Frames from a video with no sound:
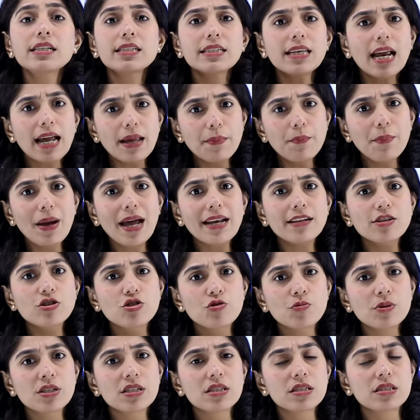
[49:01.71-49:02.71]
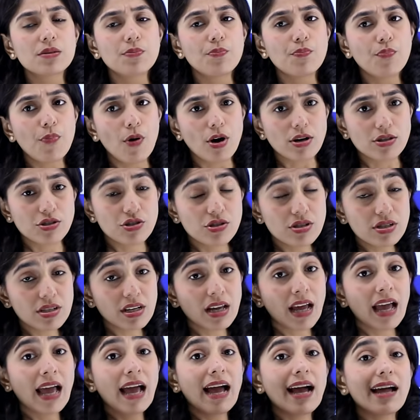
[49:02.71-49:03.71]
Time management is important,
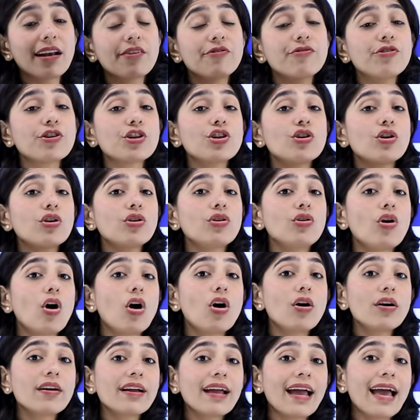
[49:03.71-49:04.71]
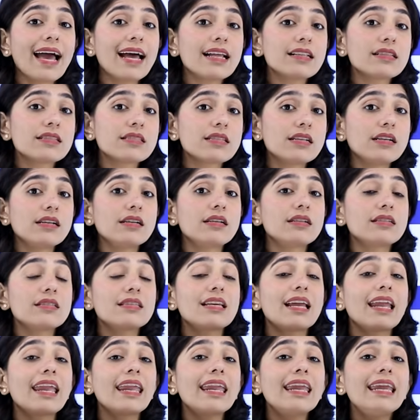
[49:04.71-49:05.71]
and for your long answers,
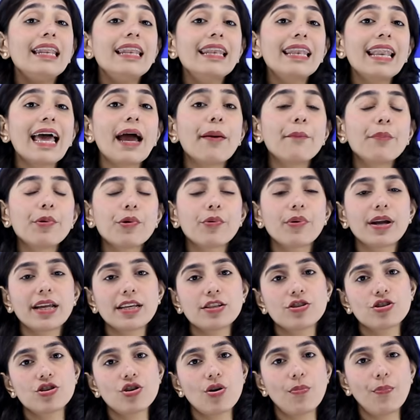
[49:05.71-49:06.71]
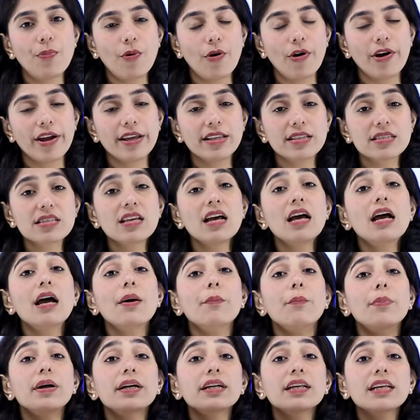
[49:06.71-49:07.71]
elaborate your points,
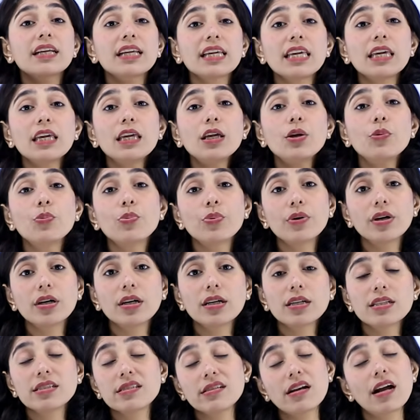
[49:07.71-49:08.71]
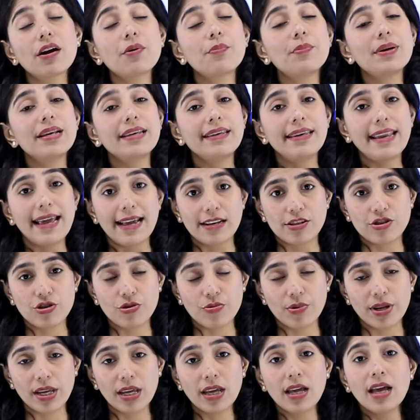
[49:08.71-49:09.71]
but keywords are
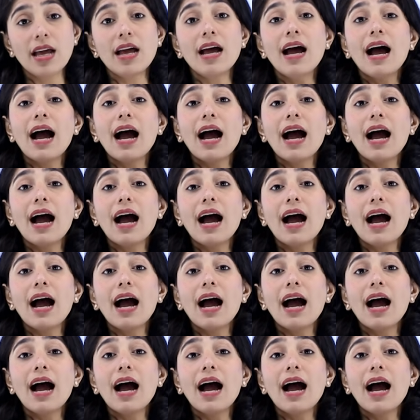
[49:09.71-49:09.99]
mandatory.